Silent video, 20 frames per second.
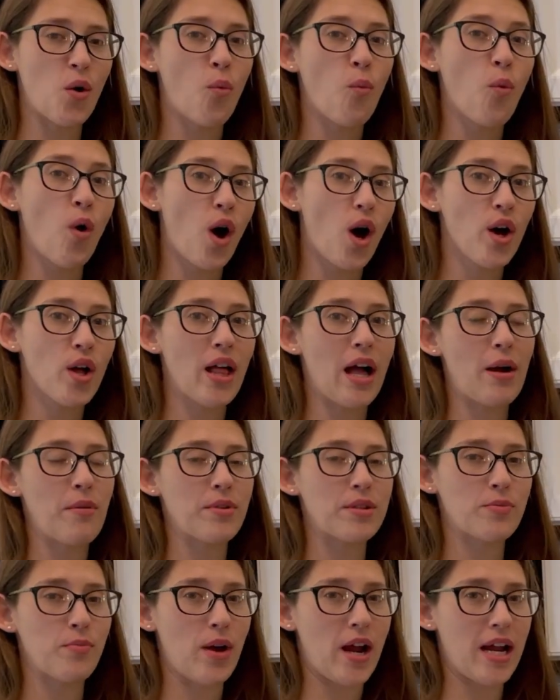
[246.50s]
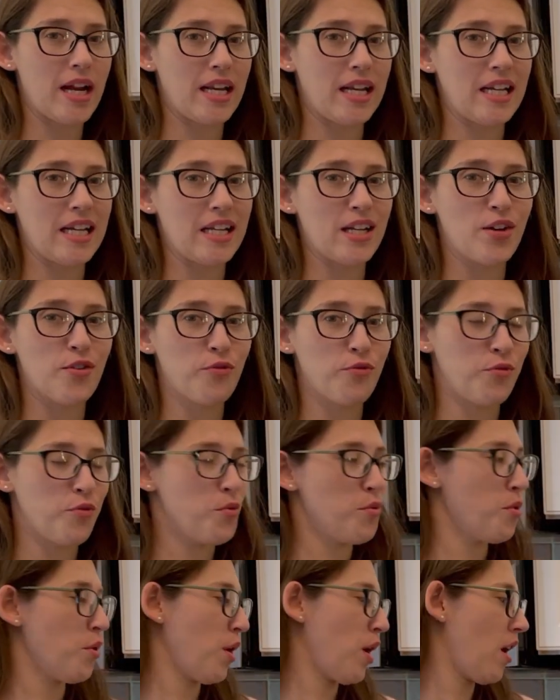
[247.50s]
while I was waiting
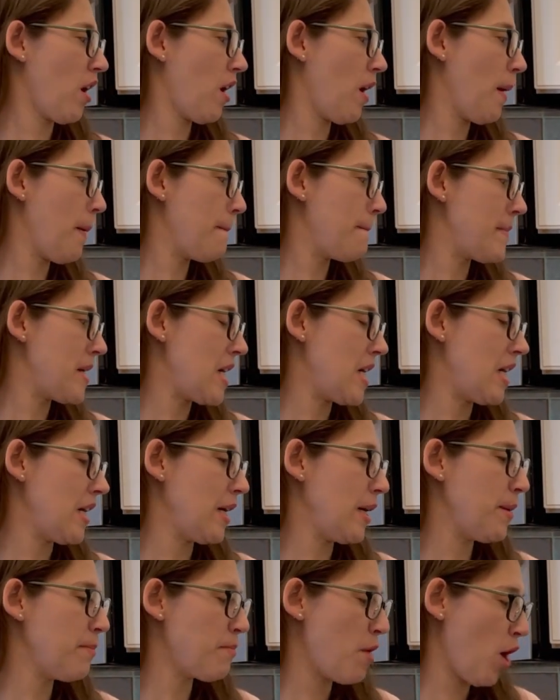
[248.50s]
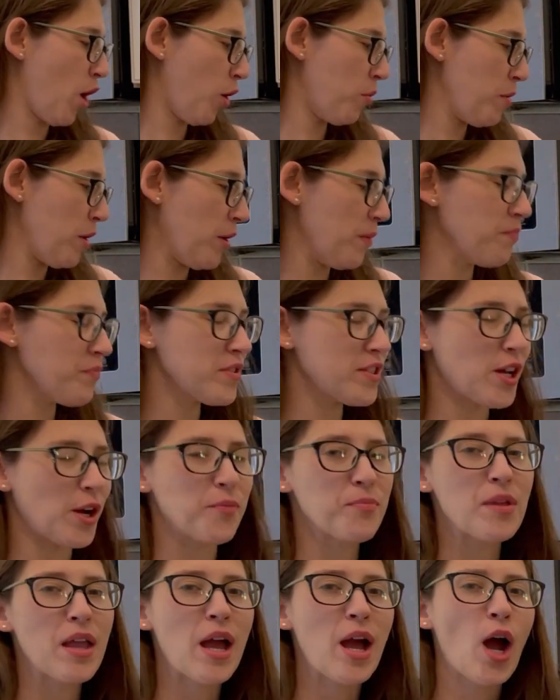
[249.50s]
for my Mockmill. So
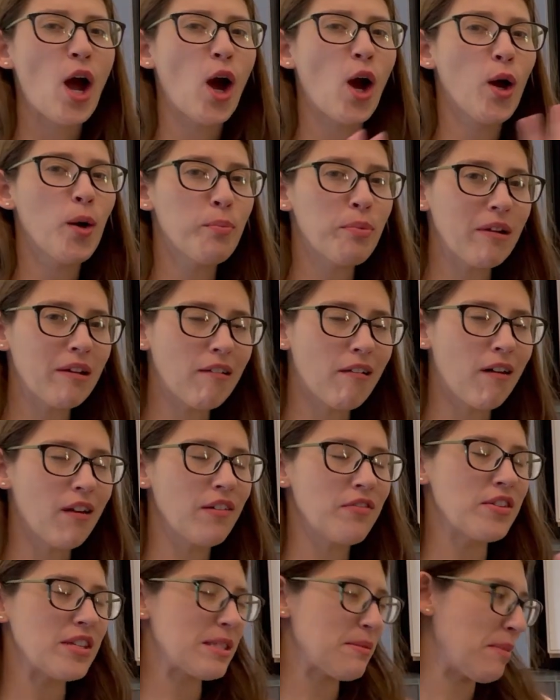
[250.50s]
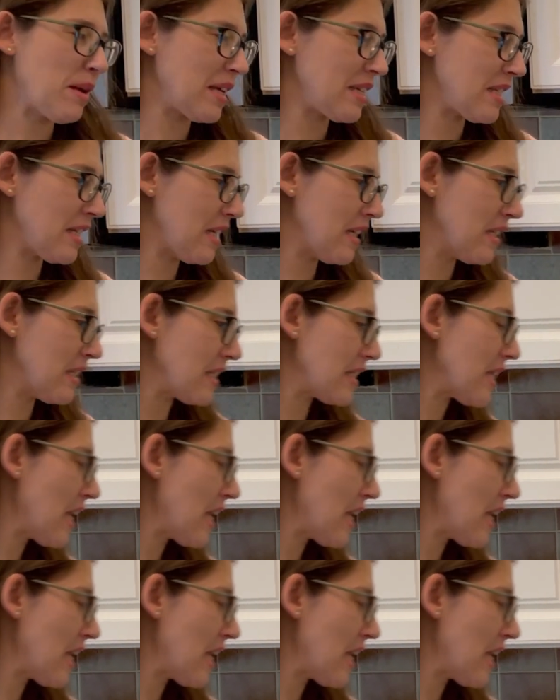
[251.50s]
hoping all of this makes sense.